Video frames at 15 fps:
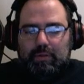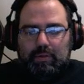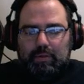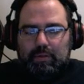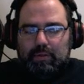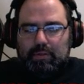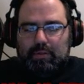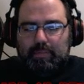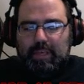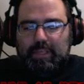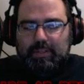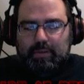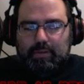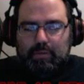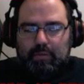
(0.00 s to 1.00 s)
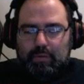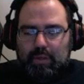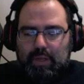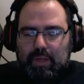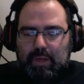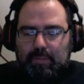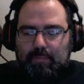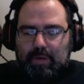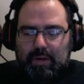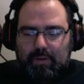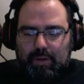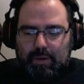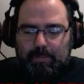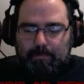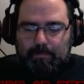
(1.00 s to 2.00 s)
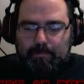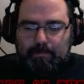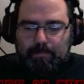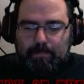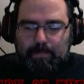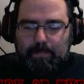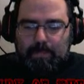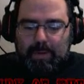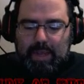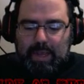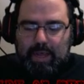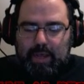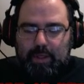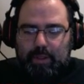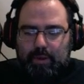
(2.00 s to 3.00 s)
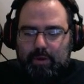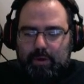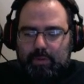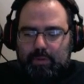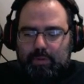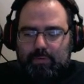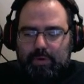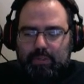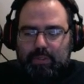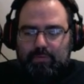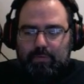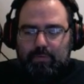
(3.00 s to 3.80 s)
It's amazing. I'm um, not even going to bother with the rest of them.